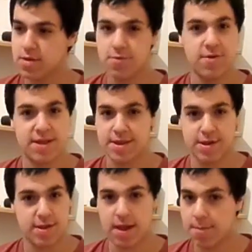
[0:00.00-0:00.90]
which
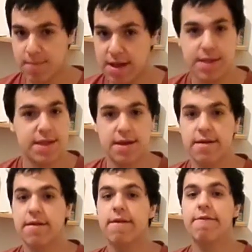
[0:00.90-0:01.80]
is amazing.
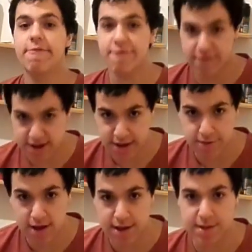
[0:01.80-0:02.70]
Thank you
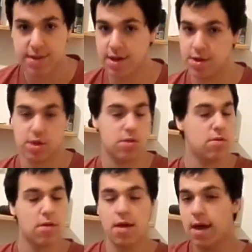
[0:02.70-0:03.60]
guys, just
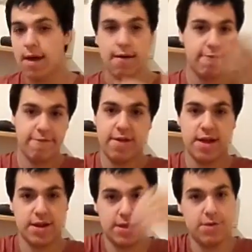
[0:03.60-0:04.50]

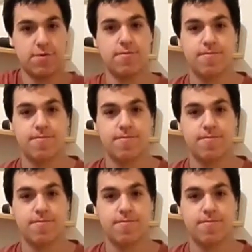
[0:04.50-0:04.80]
thank you.